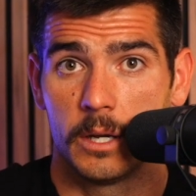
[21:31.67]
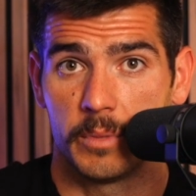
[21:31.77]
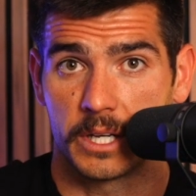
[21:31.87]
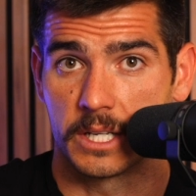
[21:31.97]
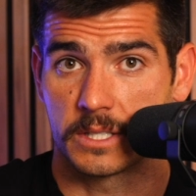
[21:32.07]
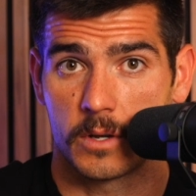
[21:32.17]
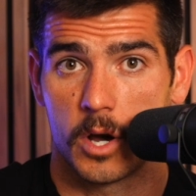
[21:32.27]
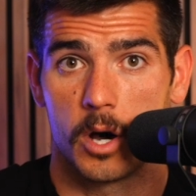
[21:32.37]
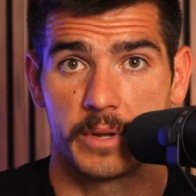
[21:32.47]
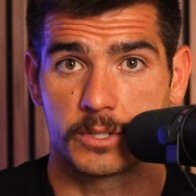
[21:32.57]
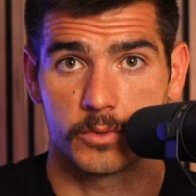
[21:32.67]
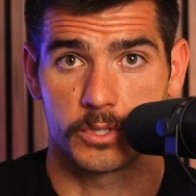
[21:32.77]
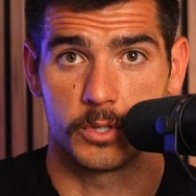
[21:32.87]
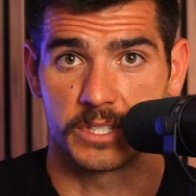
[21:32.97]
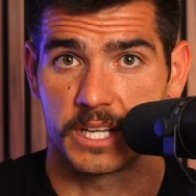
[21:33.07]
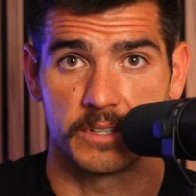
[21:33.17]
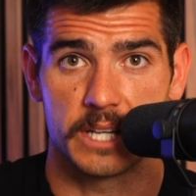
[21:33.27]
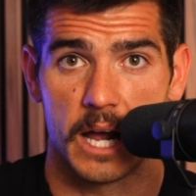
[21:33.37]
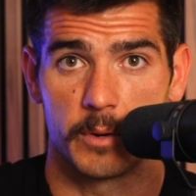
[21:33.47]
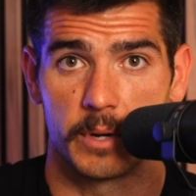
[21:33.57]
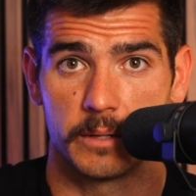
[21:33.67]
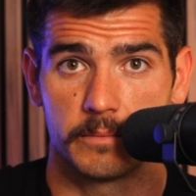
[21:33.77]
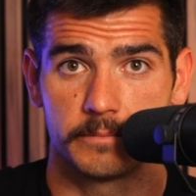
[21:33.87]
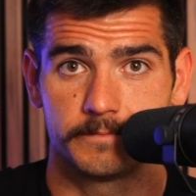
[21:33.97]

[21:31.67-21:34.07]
Because all mentors do is save you time and money.